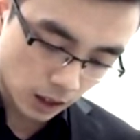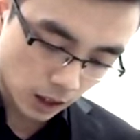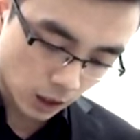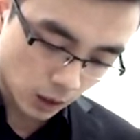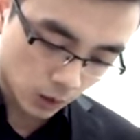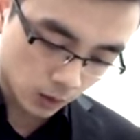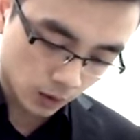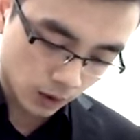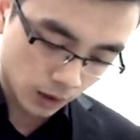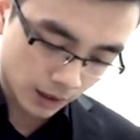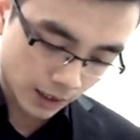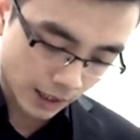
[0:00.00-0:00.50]

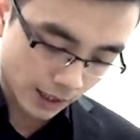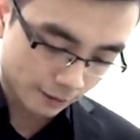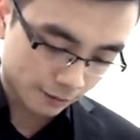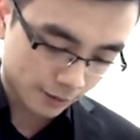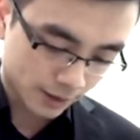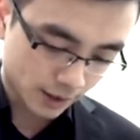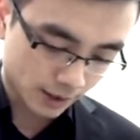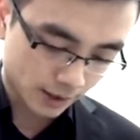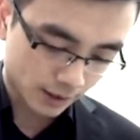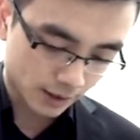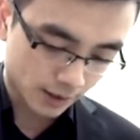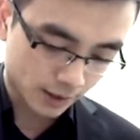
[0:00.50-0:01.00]
on the
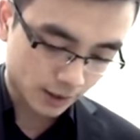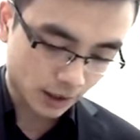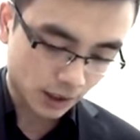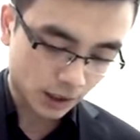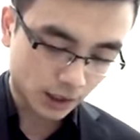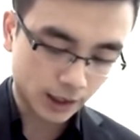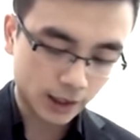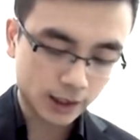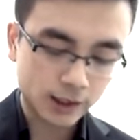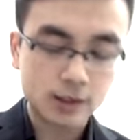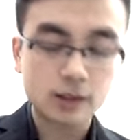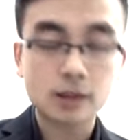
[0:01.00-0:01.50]
left-hand
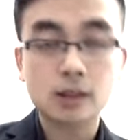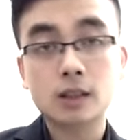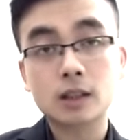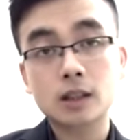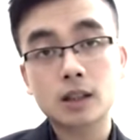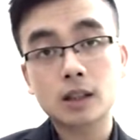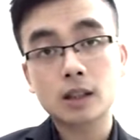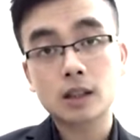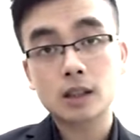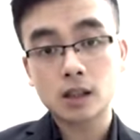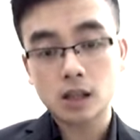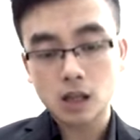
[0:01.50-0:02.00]
side,
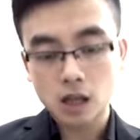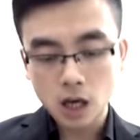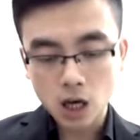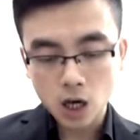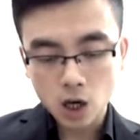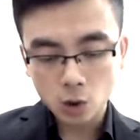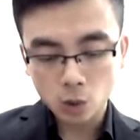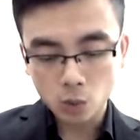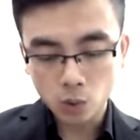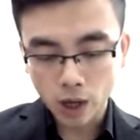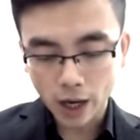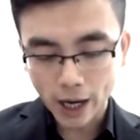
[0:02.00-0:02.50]

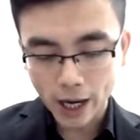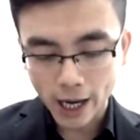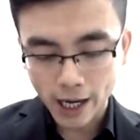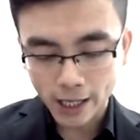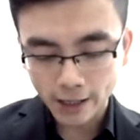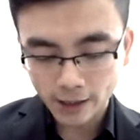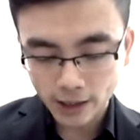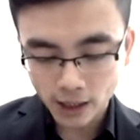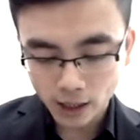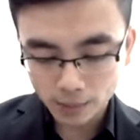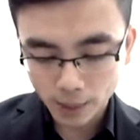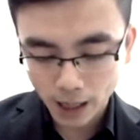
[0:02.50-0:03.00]
we'll
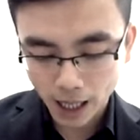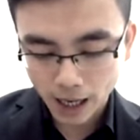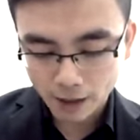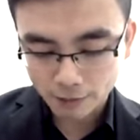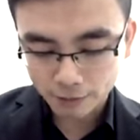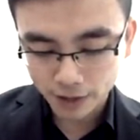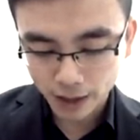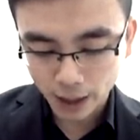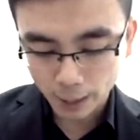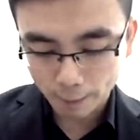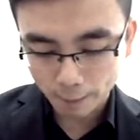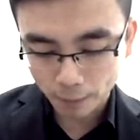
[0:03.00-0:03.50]
end up
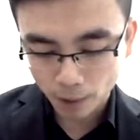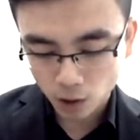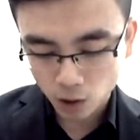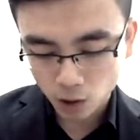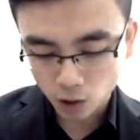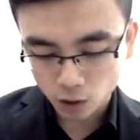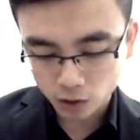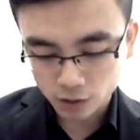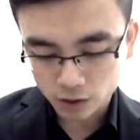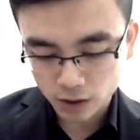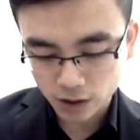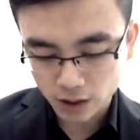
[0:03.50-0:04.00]
having a
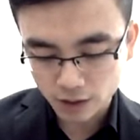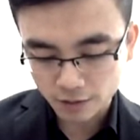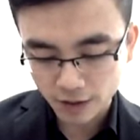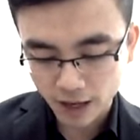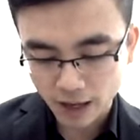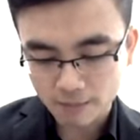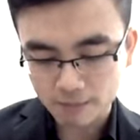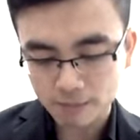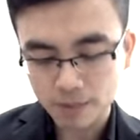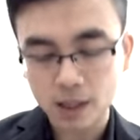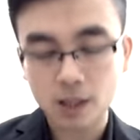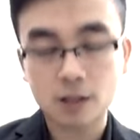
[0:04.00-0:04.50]
positive
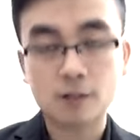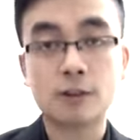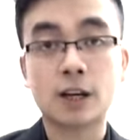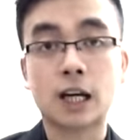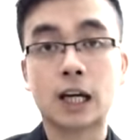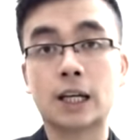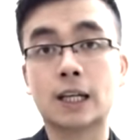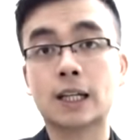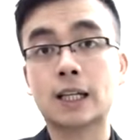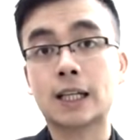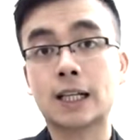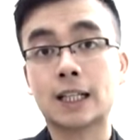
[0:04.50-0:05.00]
N P V,
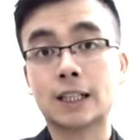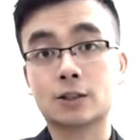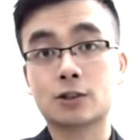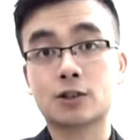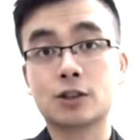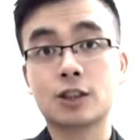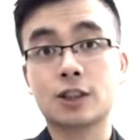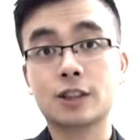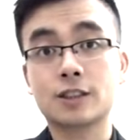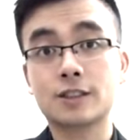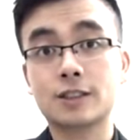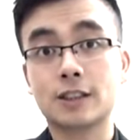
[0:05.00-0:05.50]
as
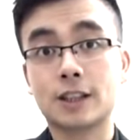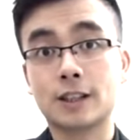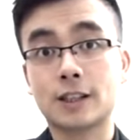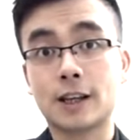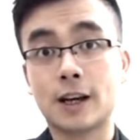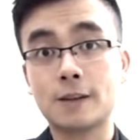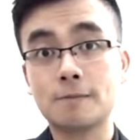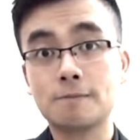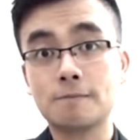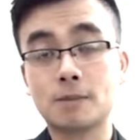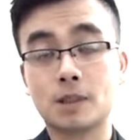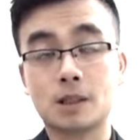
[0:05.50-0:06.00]
you can see,
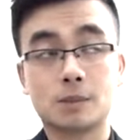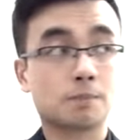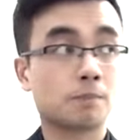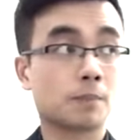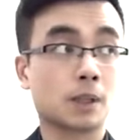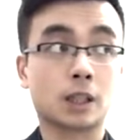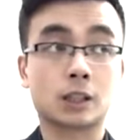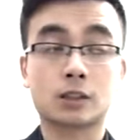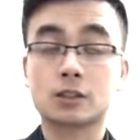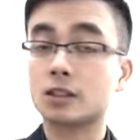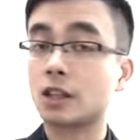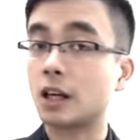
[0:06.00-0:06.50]
yeah,
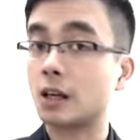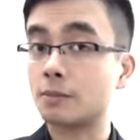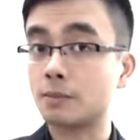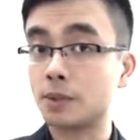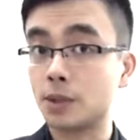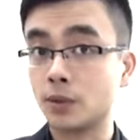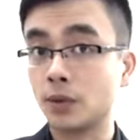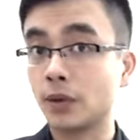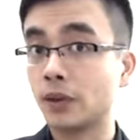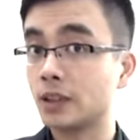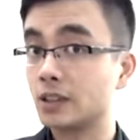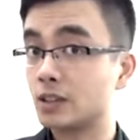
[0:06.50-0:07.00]
because the N P
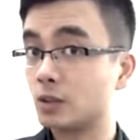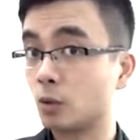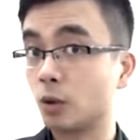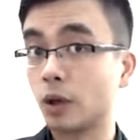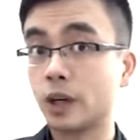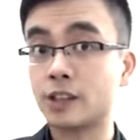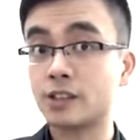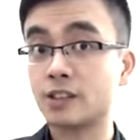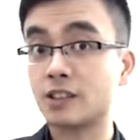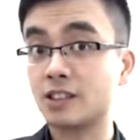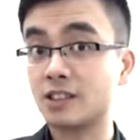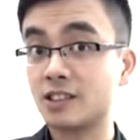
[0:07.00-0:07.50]
V is
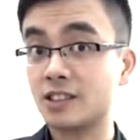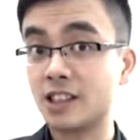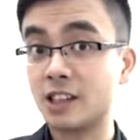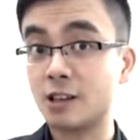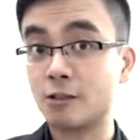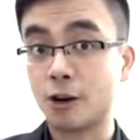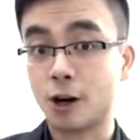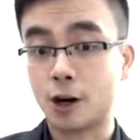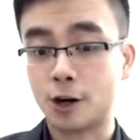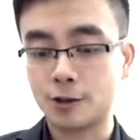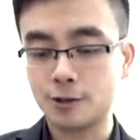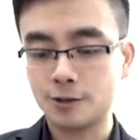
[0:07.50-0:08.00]
greater than
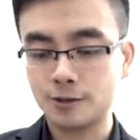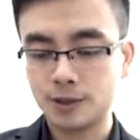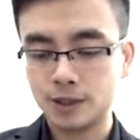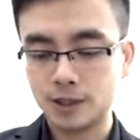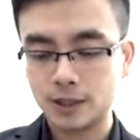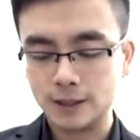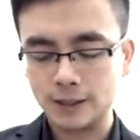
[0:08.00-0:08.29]
zero.